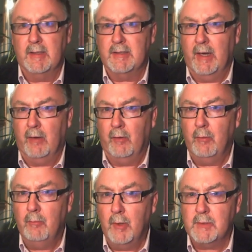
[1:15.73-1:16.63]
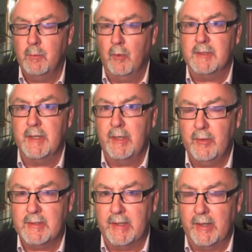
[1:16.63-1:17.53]
scenario much more
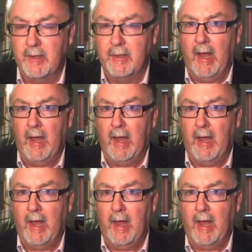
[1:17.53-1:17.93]
seriously than they